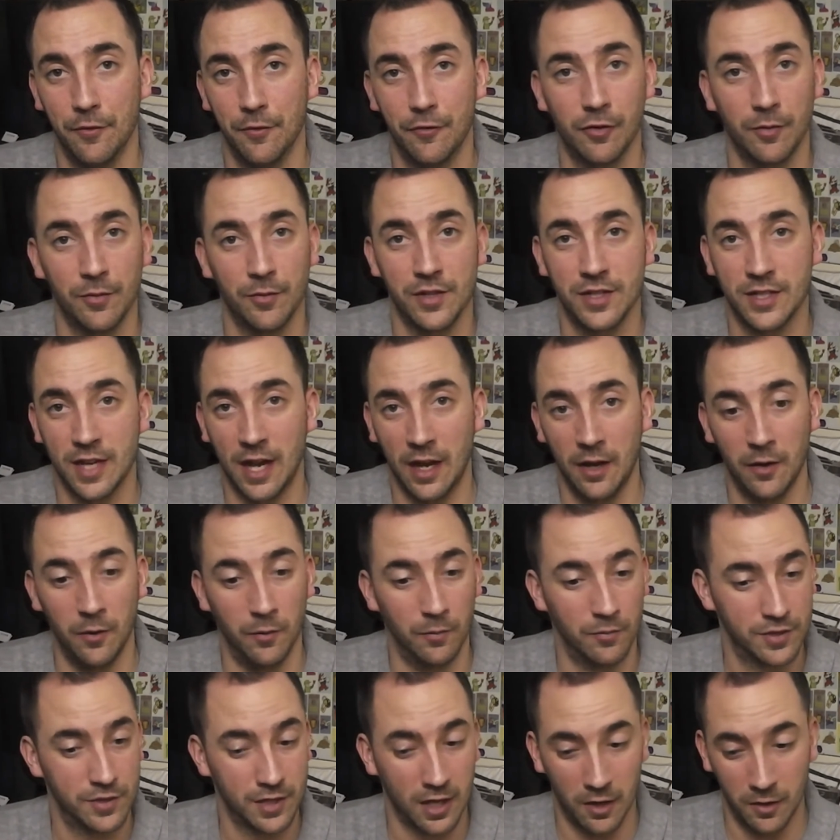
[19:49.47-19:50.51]
from the sale.
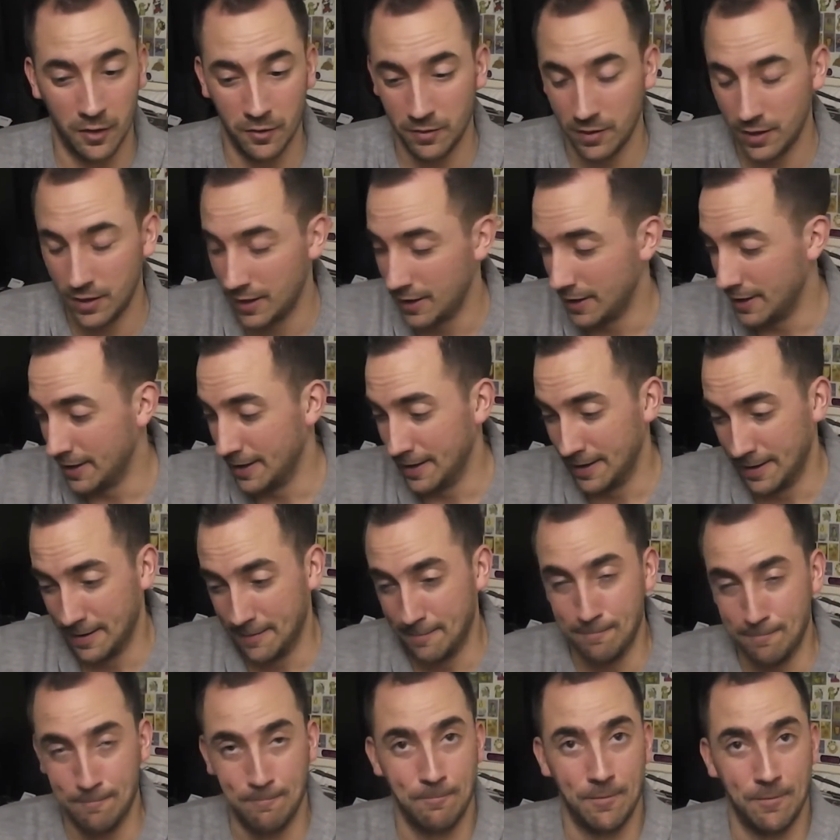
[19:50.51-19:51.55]
So
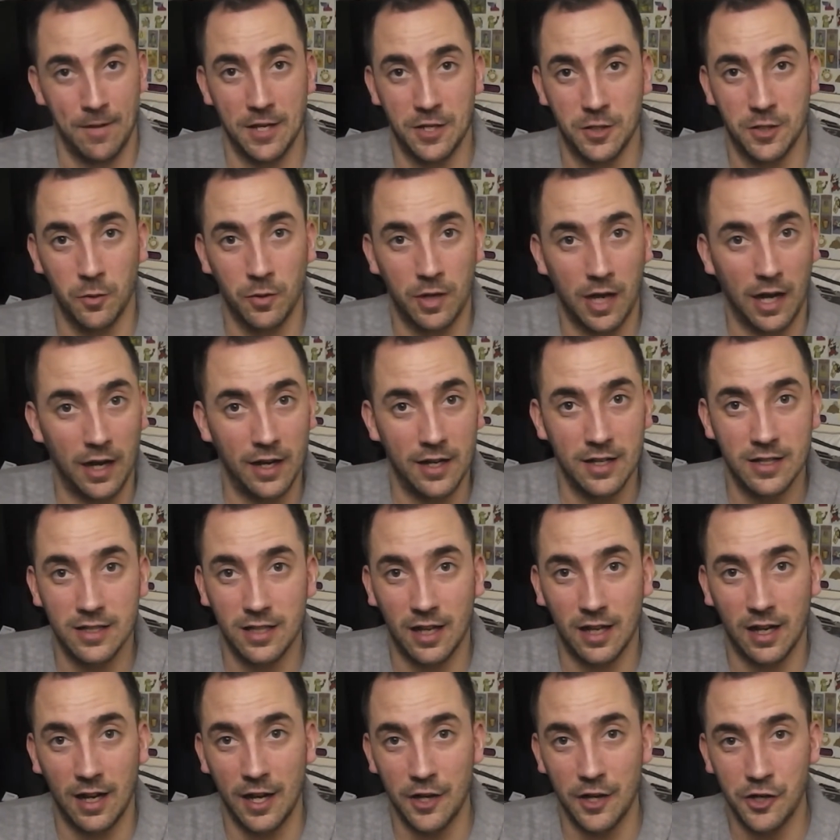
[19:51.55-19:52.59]
it's all going into
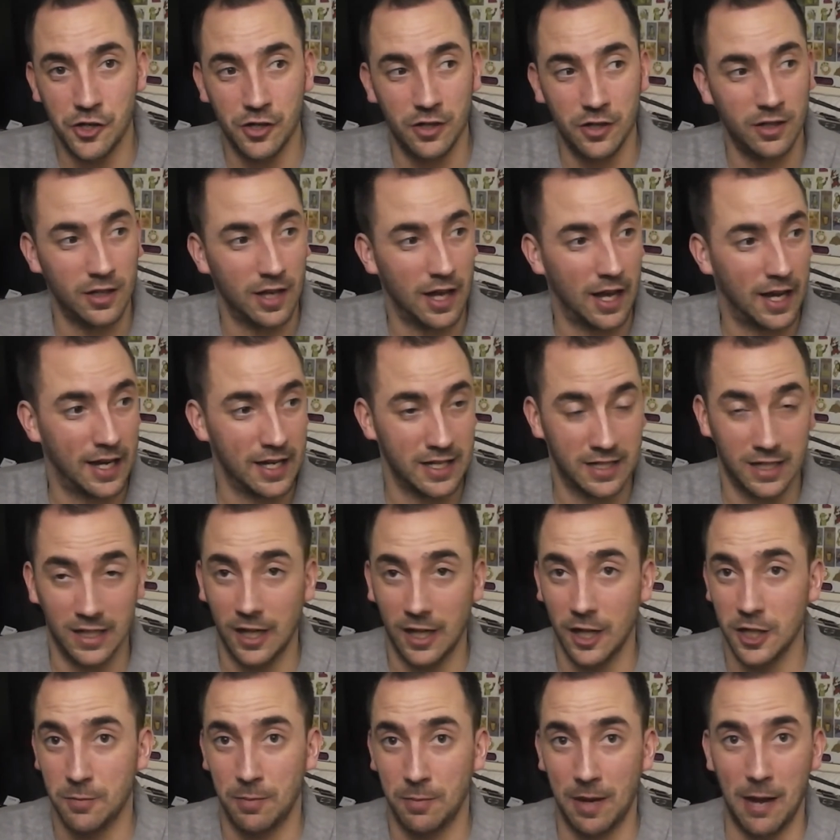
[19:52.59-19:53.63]
the collection, and it's going
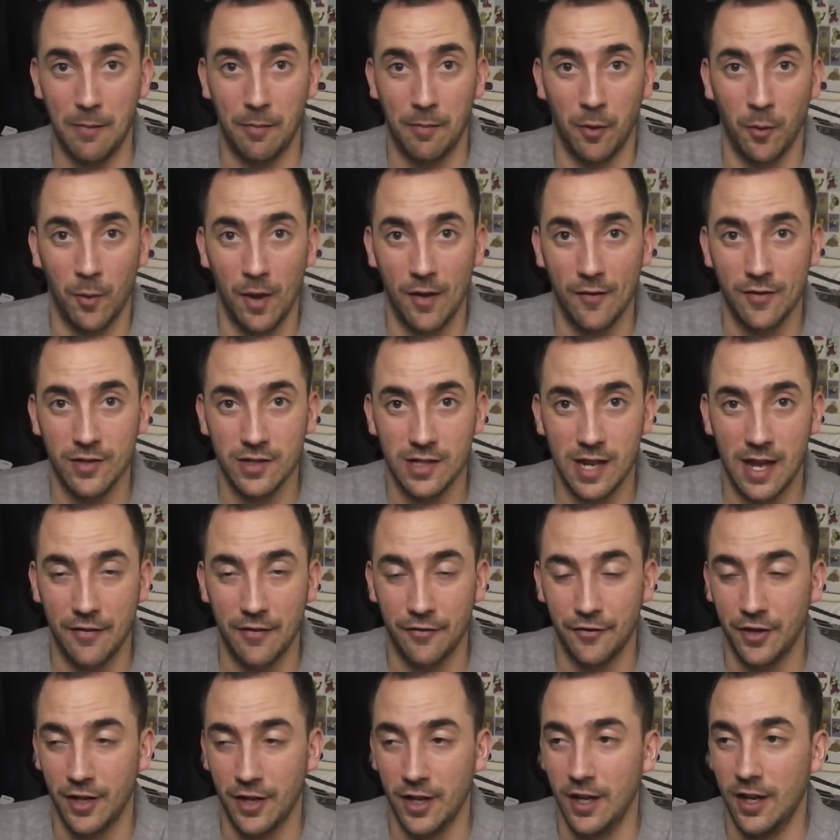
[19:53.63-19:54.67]
to go to Blackpool, whatever's
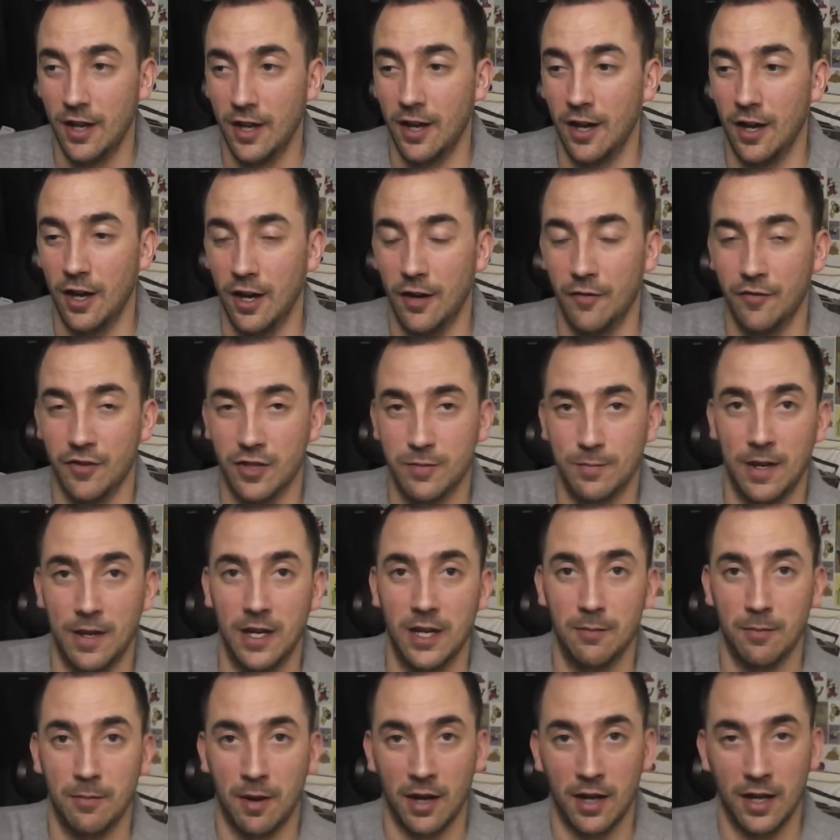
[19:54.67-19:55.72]
left. for
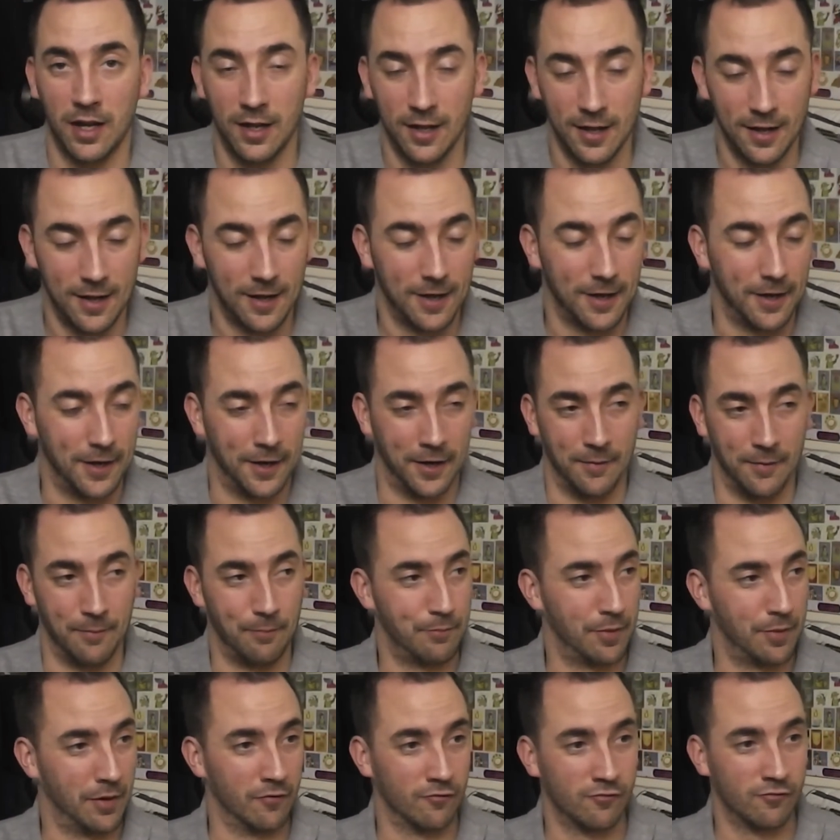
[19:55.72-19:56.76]
spending money,
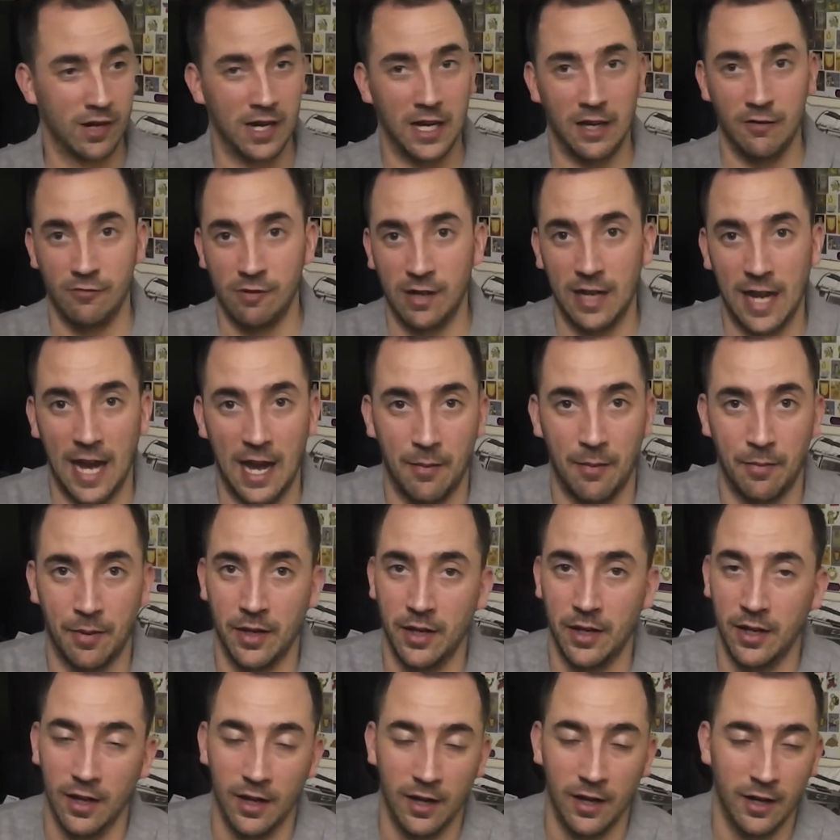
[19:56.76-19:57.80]
but really
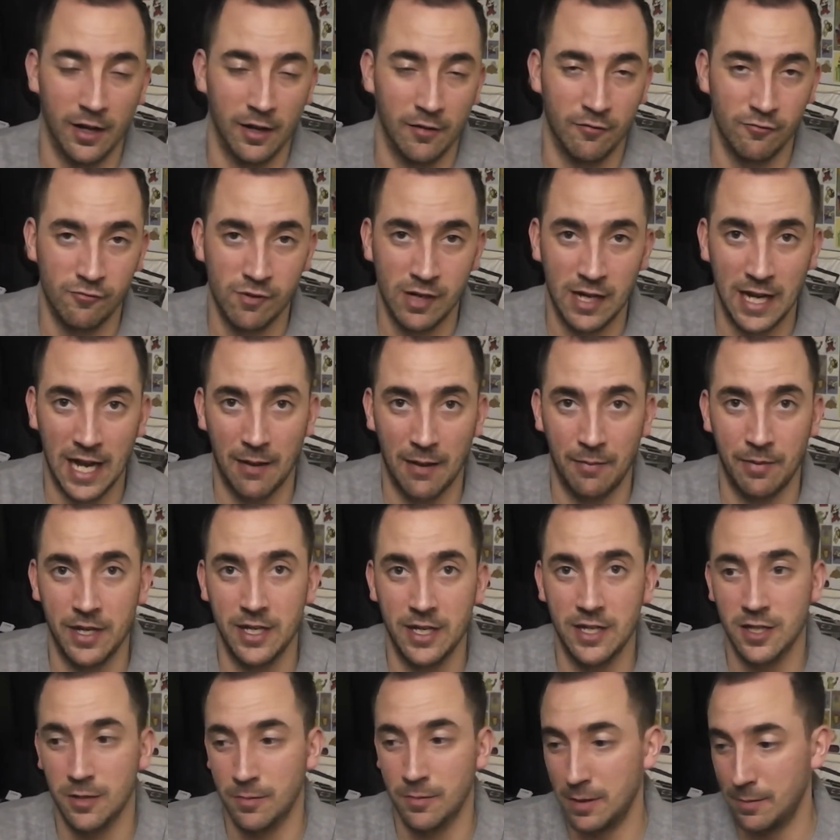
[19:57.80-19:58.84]
happy
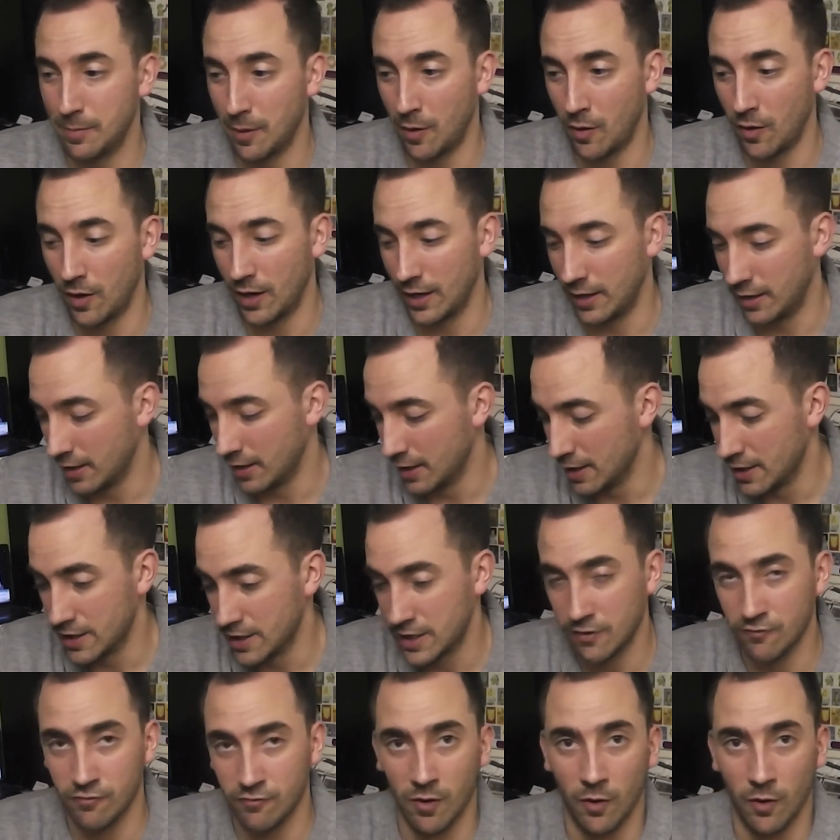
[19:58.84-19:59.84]
to be buying some